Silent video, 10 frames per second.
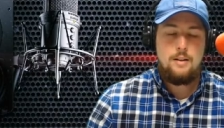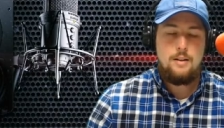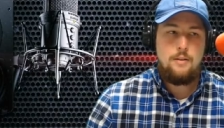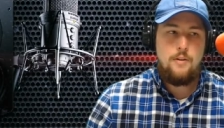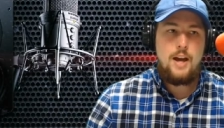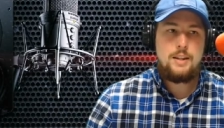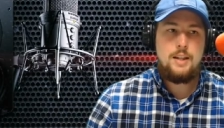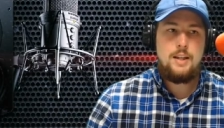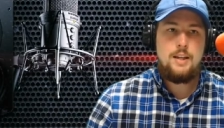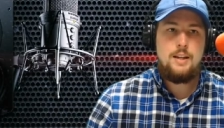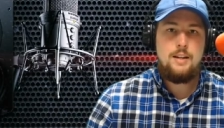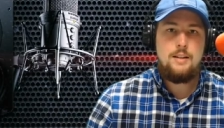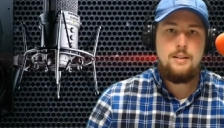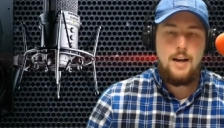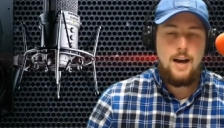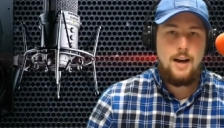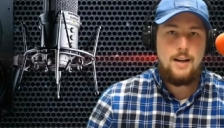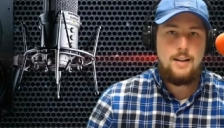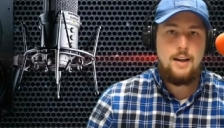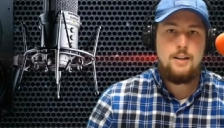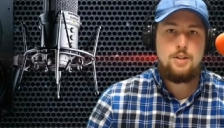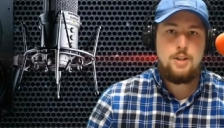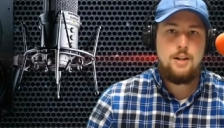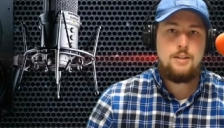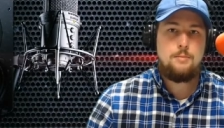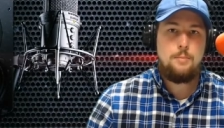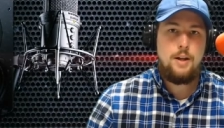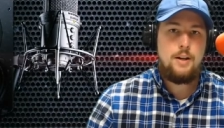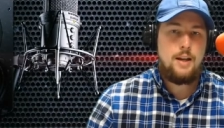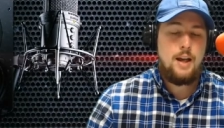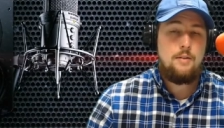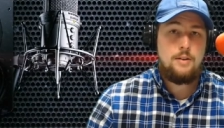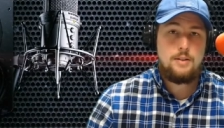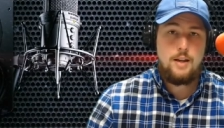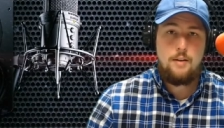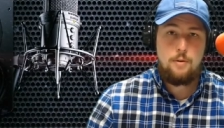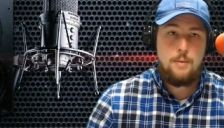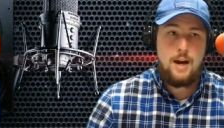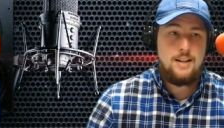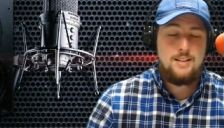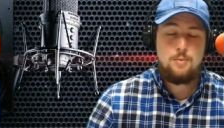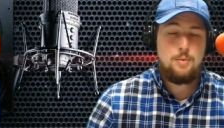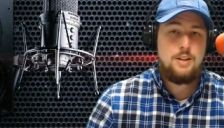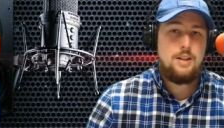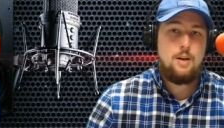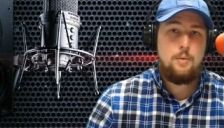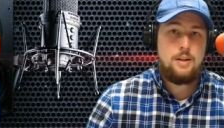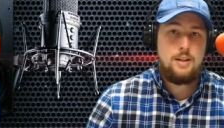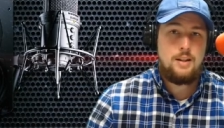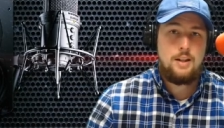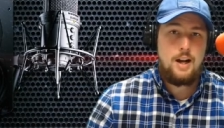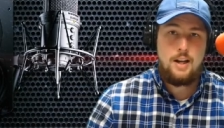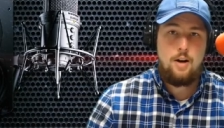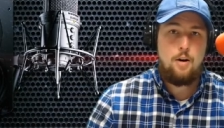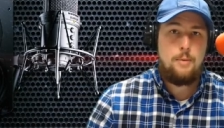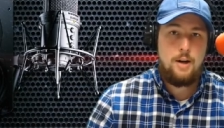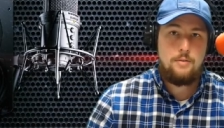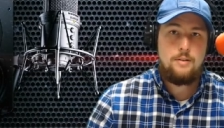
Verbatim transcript: The fact that he died and shed his blood and gave his life for mine is really the only thing that I care about.